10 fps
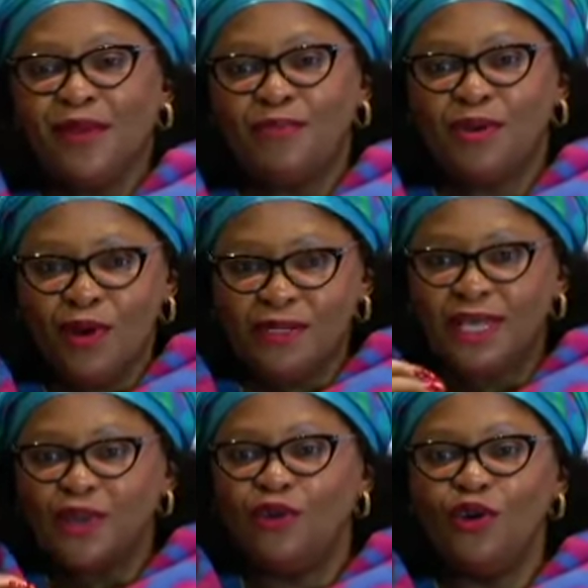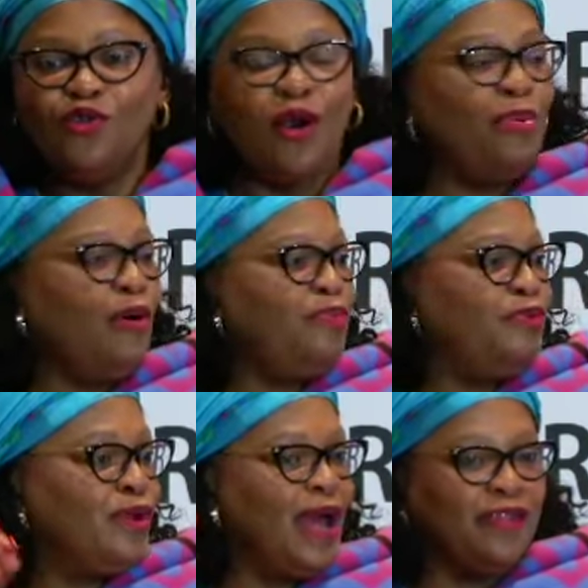because they know you are
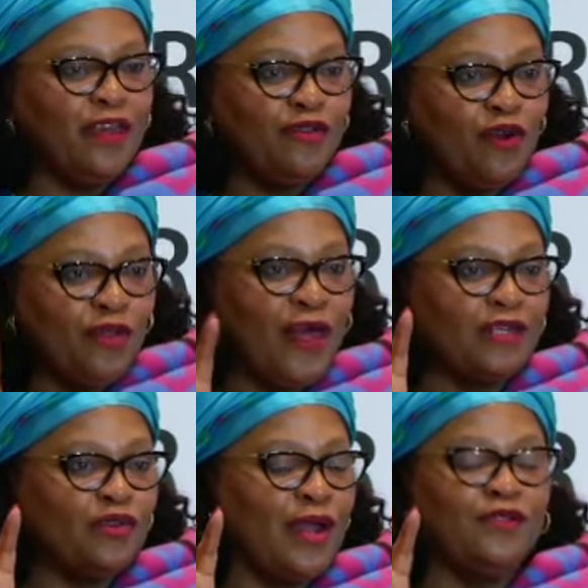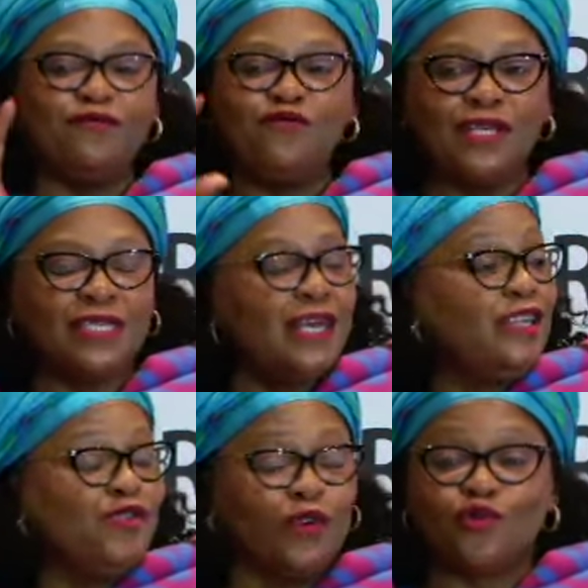popular, they know that you are influential
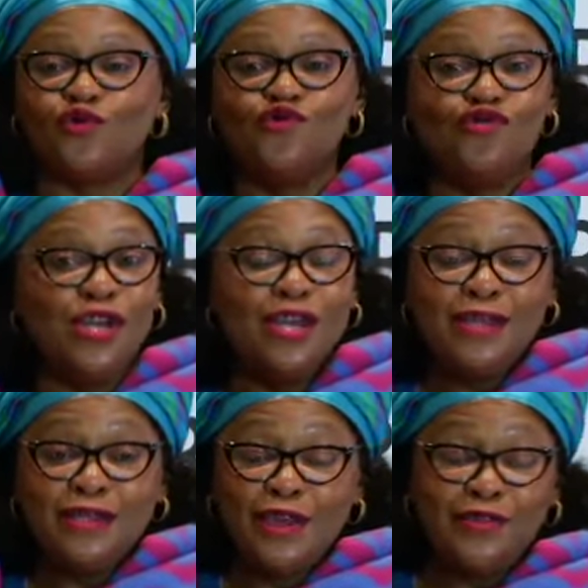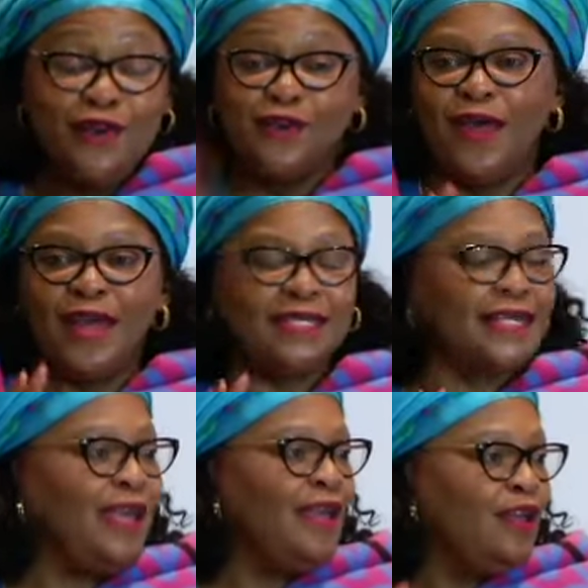in your school, they know that
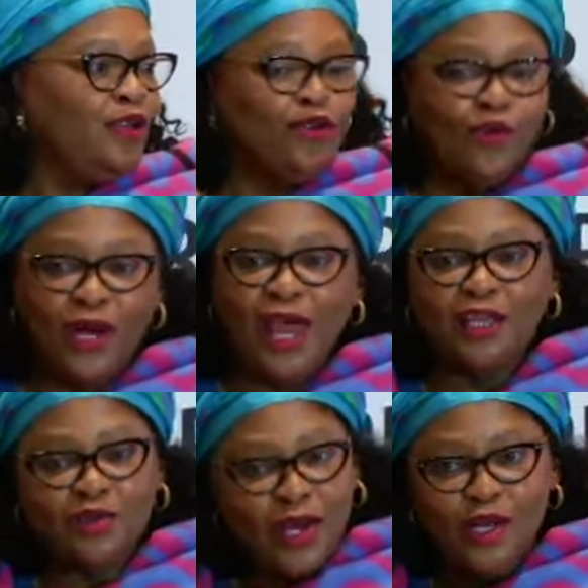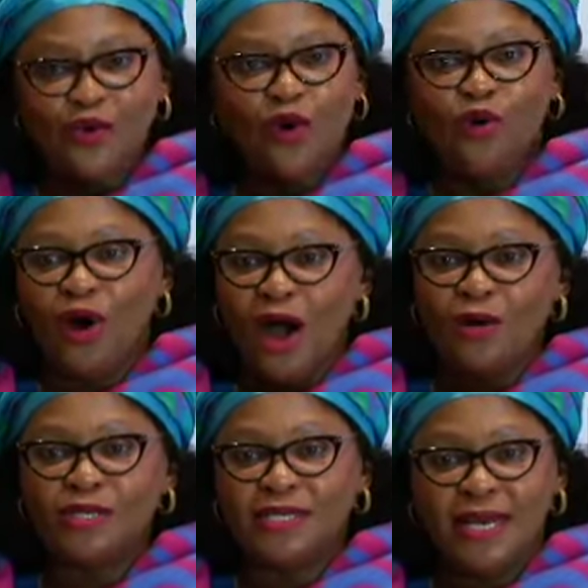you will actually go
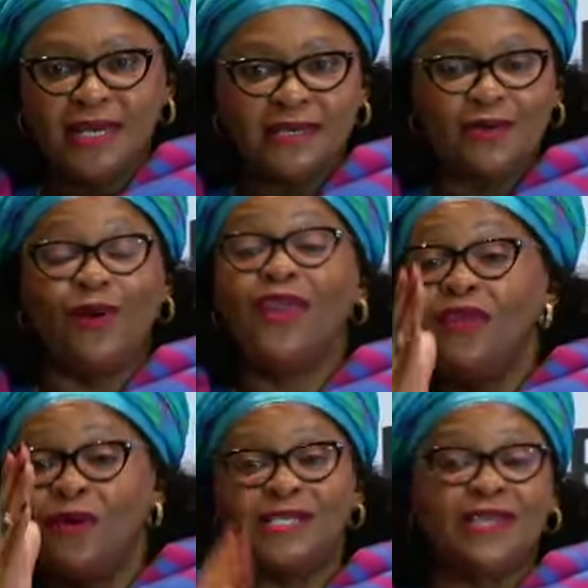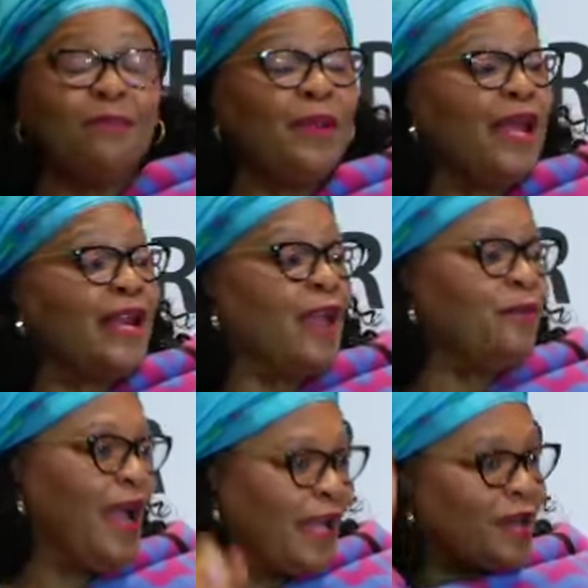out. And when there was the black like
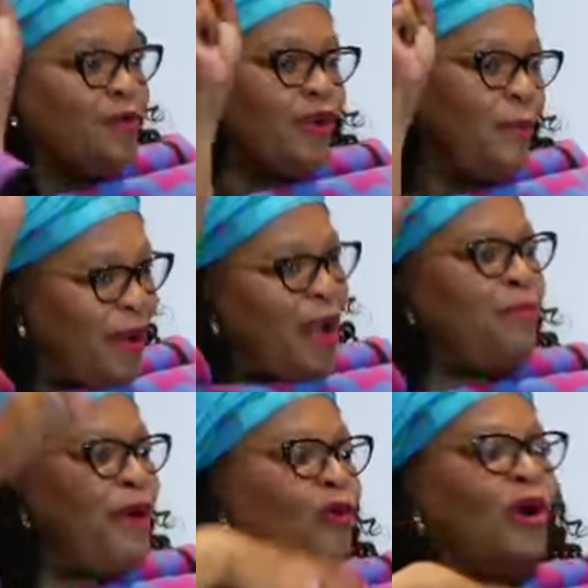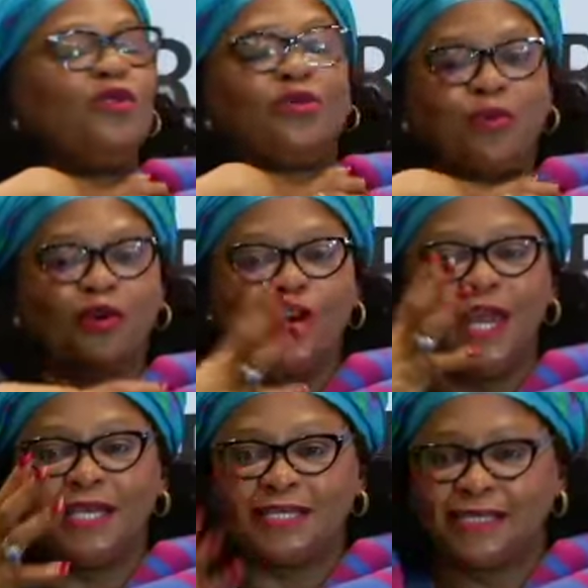me, I agree we were black power with polo
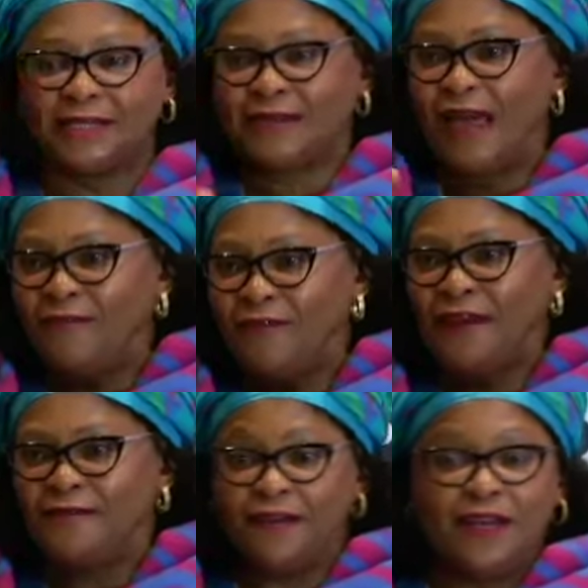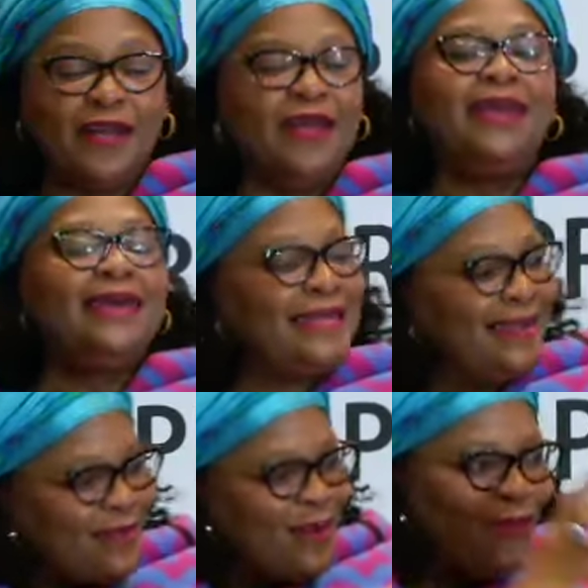necks and stuff, and say, no,